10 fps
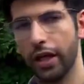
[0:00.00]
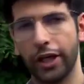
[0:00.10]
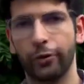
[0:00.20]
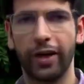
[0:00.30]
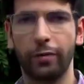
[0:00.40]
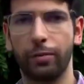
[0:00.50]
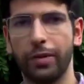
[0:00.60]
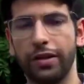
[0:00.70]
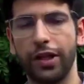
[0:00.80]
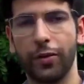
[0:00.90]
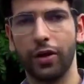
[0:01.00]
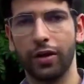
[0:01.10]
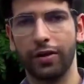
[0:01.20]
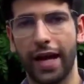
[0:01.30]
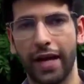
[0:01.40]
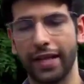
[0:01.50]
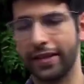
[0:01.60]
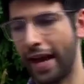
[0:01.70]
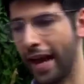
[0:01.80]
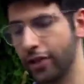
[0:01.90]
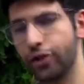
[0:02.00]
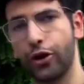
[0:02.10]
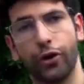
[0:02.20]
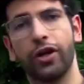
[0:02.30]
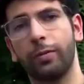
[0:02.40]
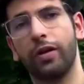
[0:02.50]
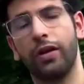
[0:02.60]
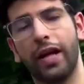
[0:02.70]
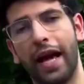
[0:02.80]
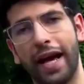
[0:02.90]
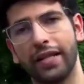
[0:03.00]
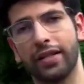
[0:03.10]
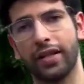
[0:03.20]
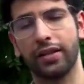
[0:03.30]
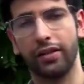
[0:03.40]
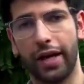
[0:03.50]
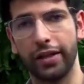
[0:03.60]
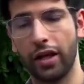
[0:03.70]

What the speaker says: incredible material that is as durable as it is light.